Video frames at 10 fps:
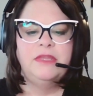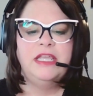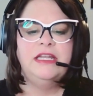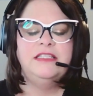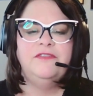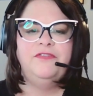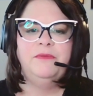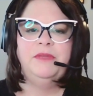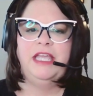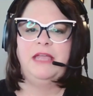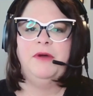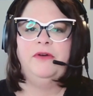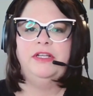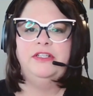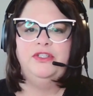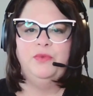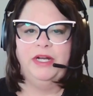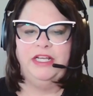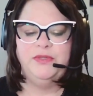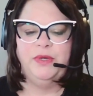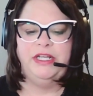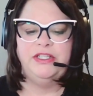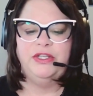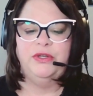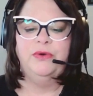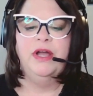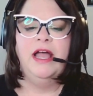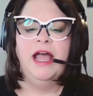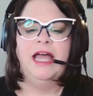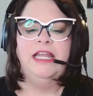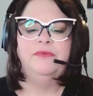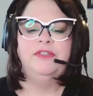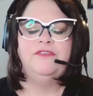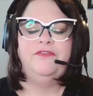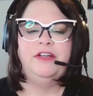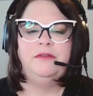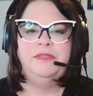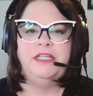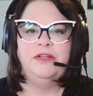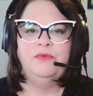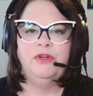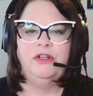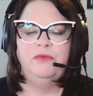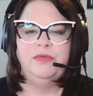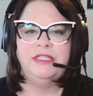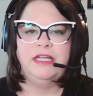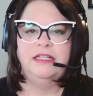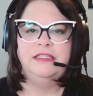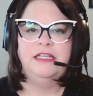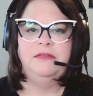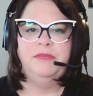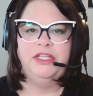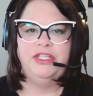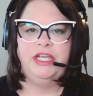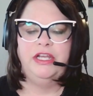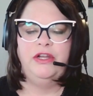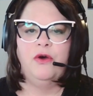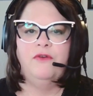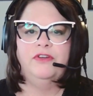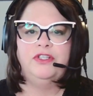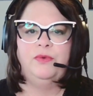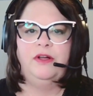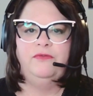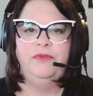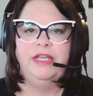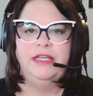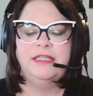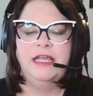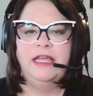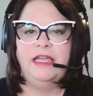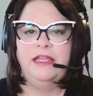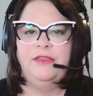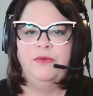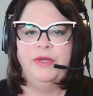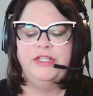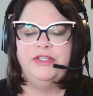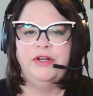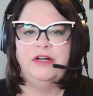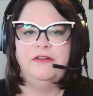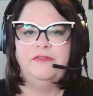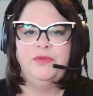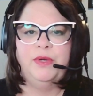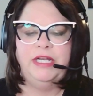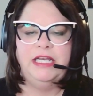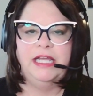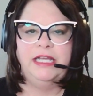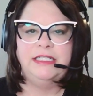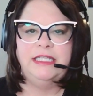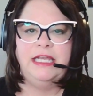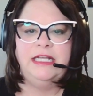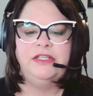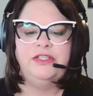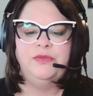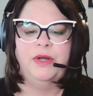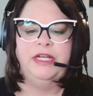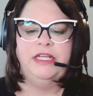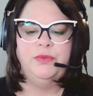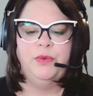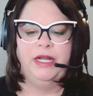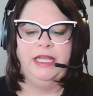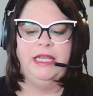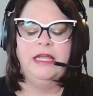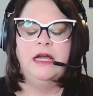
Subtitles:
It is a film that came out in 2022, and it was filmed in rural Wisconsin and Michigan over 12 weeks in the winter of 2019 to 2020.